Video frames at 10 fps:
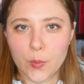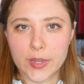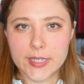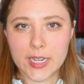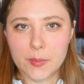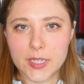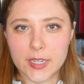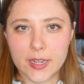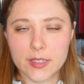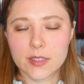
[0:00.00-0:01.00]
when Daemon
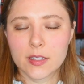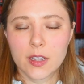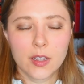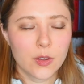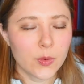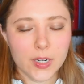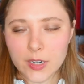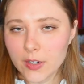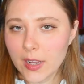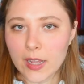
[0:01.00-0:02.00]
takes Rhaenyra